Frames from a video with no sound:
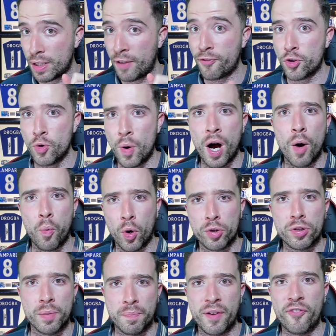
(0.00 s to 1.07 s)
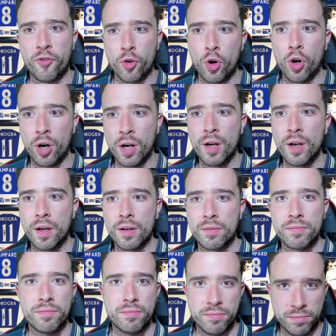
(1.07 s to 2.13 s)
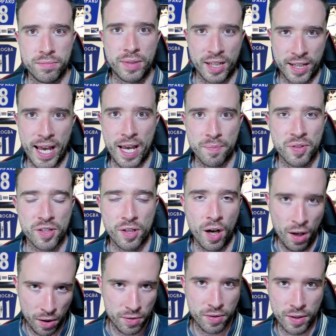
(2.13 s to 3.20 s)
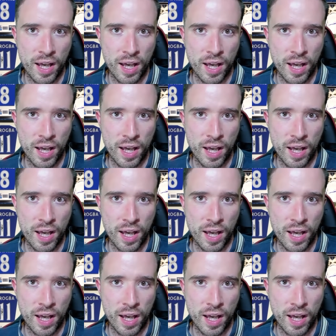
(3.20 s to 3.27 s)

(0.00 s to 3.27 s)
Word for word: if you are watching before the game starts.